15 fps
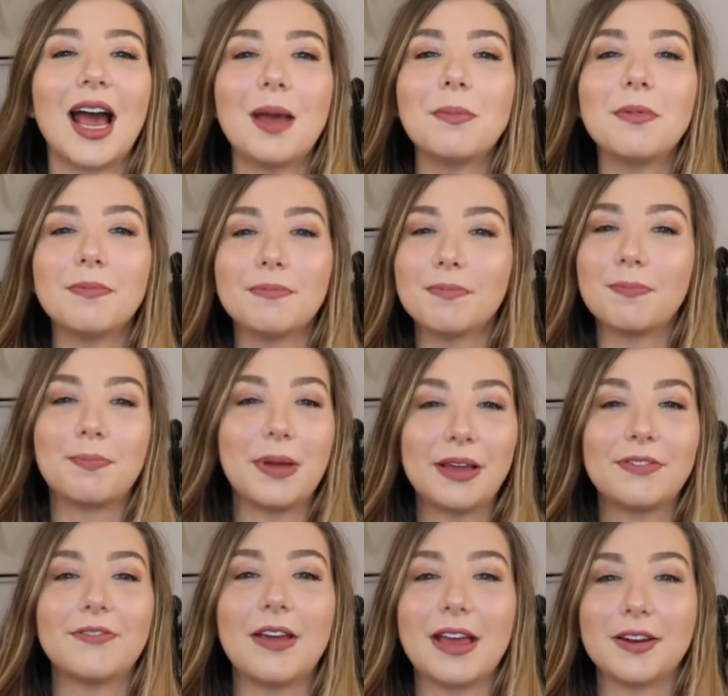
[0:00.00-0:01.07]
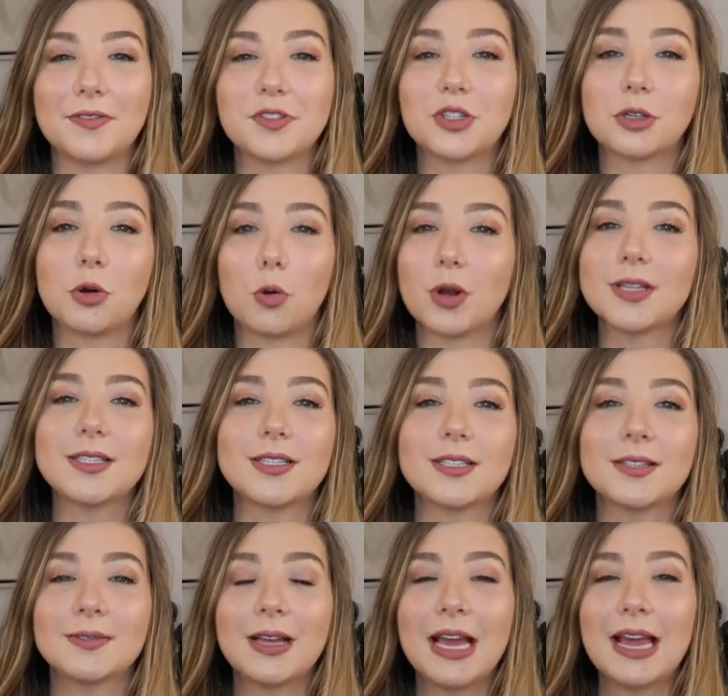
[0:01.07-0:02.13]
I'm a big fan of
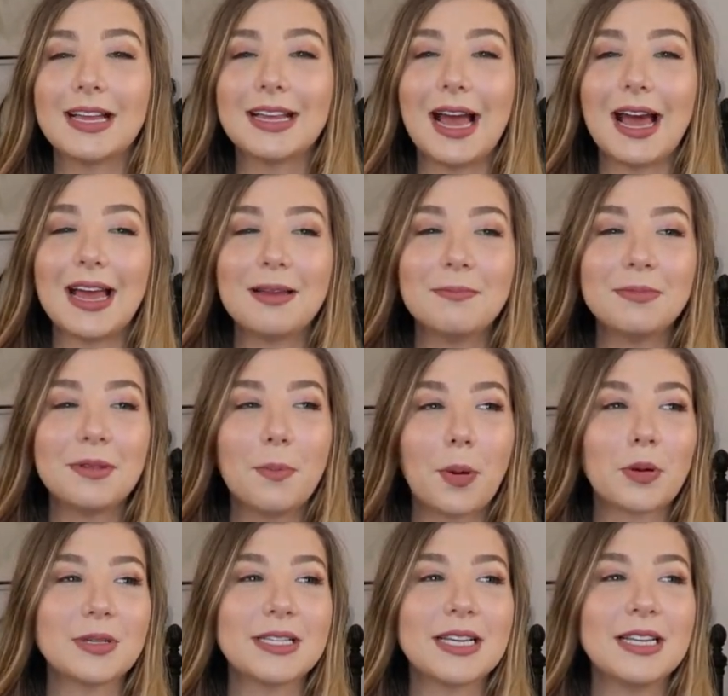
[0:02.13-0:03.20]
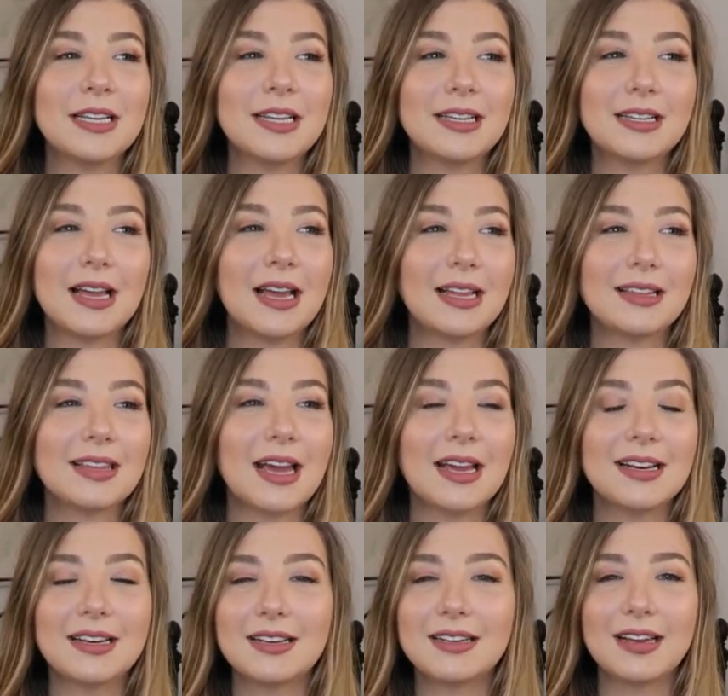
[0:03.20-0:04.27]
skirts. I'm the person
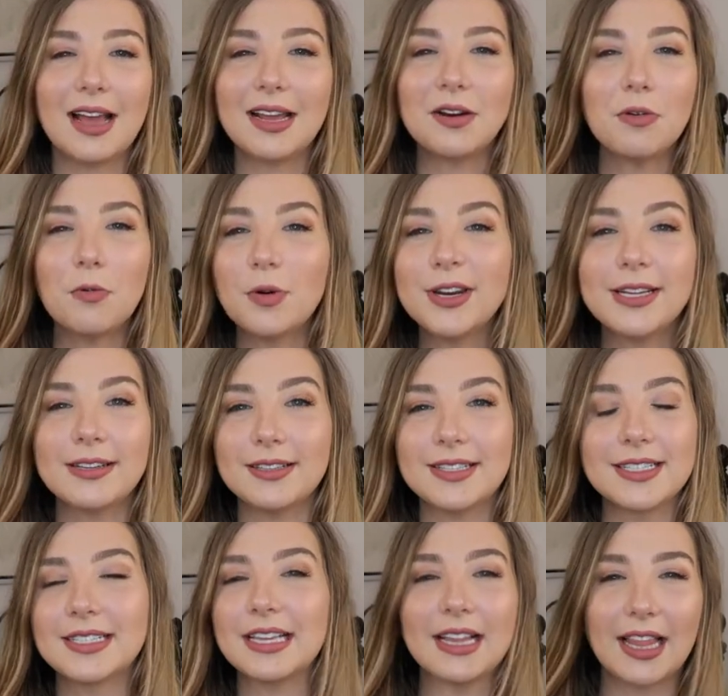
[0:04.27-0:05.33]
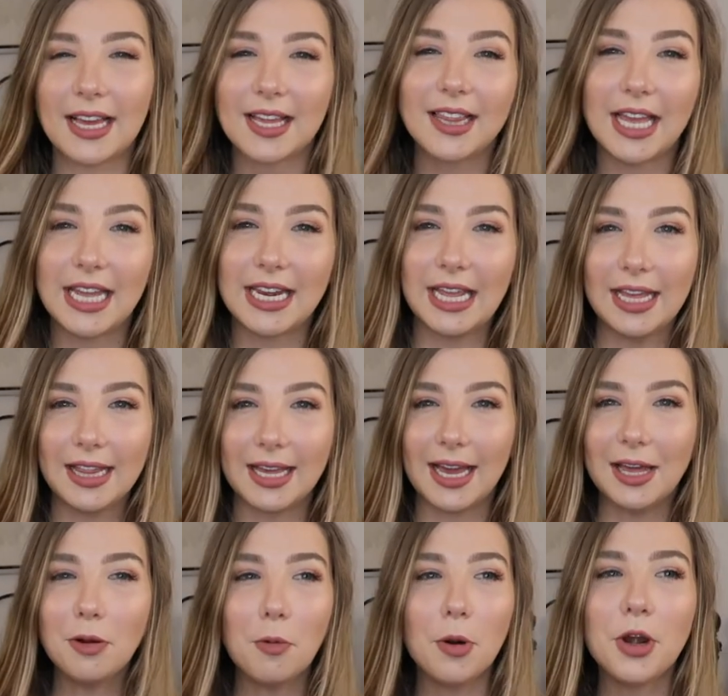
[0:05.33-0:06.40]
that I don't want to sit like a lady. Like
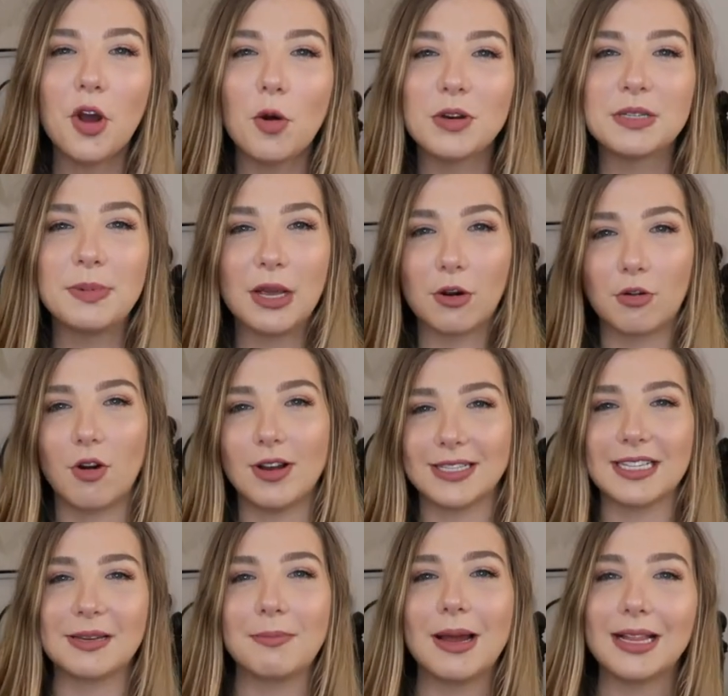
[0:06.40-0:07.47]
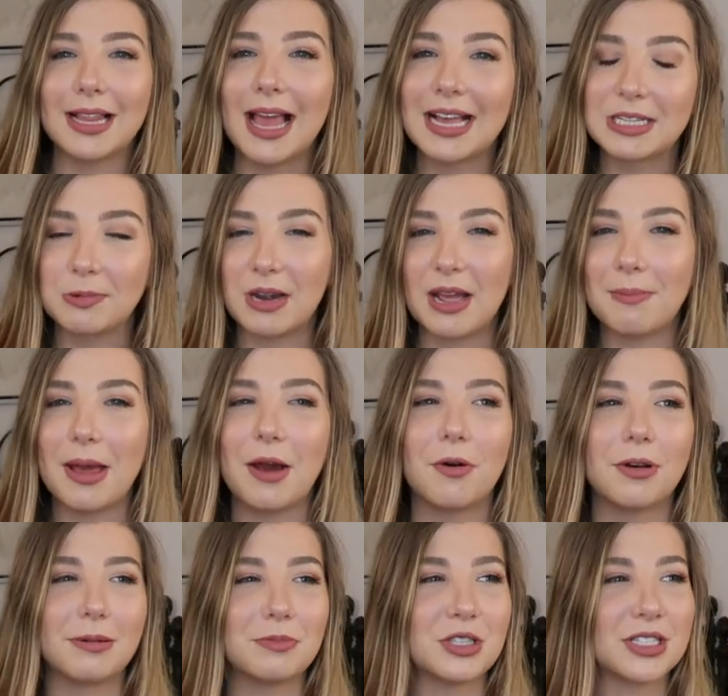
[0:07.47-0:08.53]
I don't want to always be crossing my legs when I'm
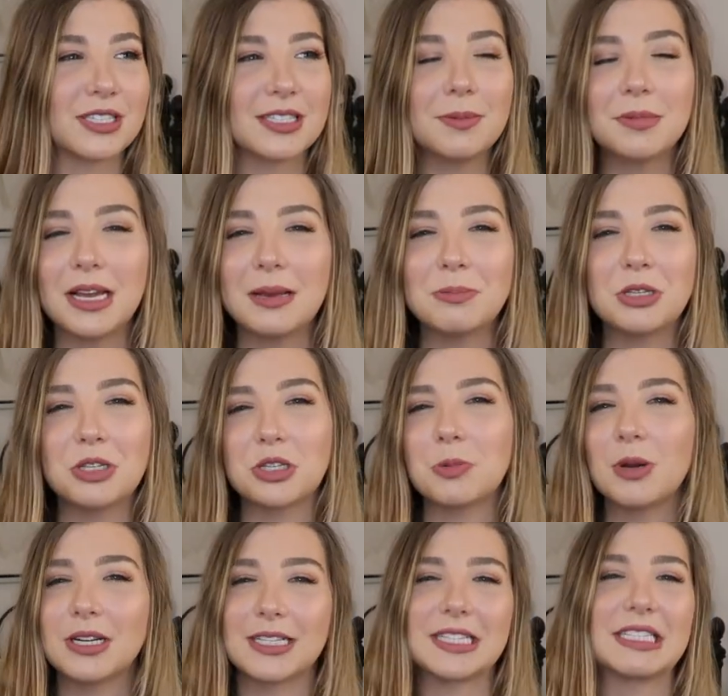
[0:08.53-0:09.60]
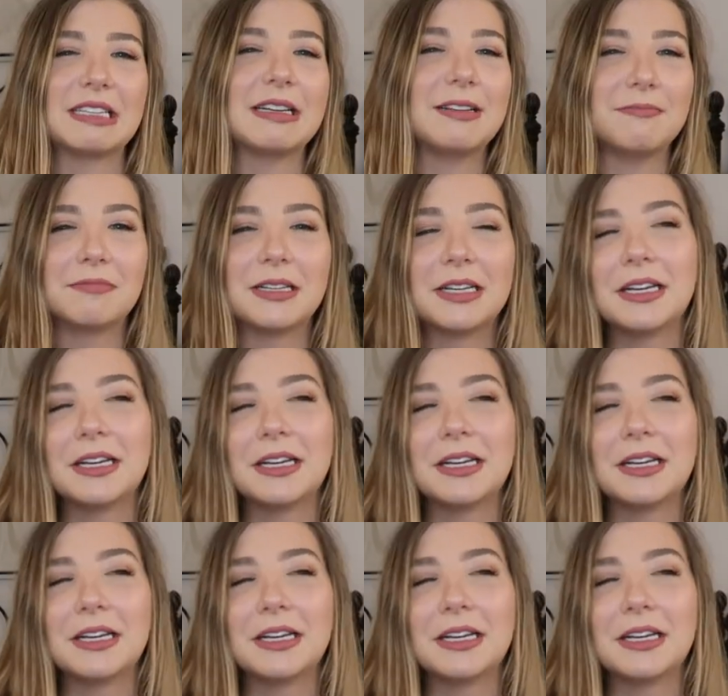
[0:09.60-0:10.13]
out. I'm just sometimes you just want to sit